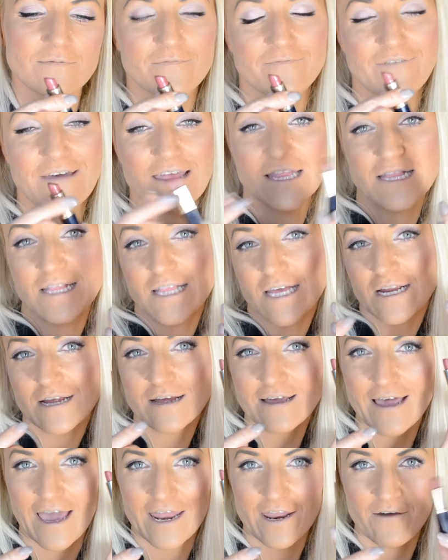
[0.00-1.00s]
winter
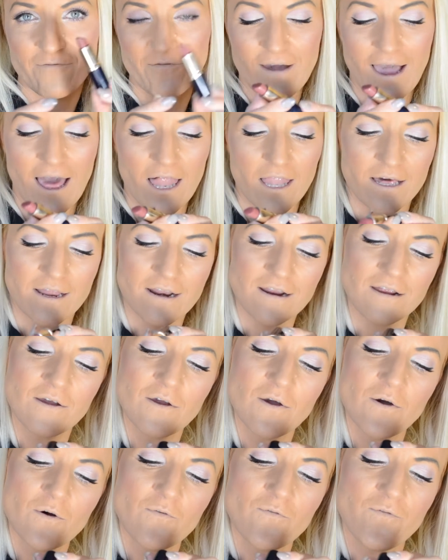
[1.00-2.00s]
kind of color
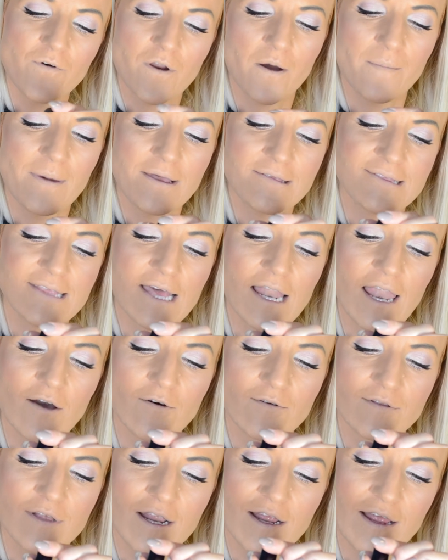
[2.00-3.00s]
from Estee
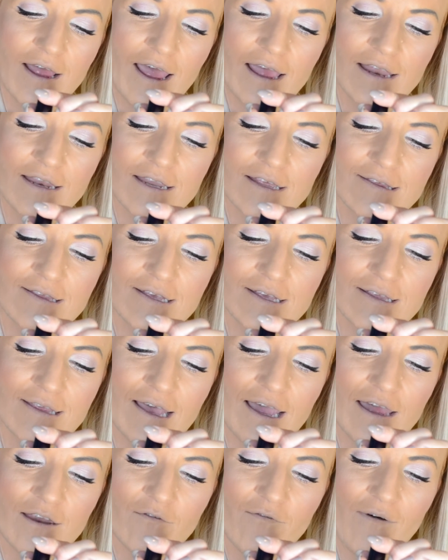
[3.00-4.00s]
Lauder, and this is
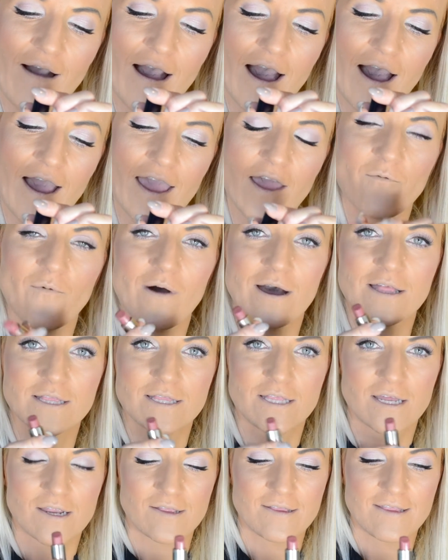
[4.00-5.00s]
NY
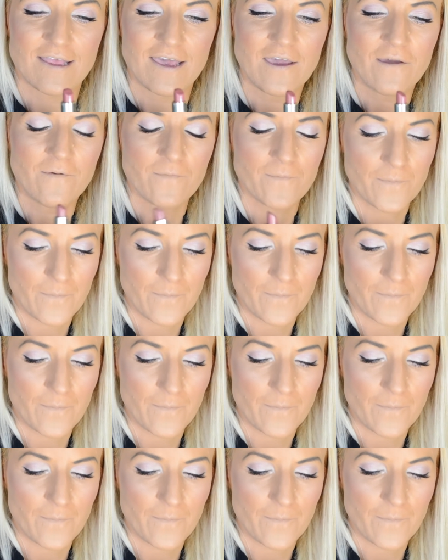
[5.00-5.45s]
130.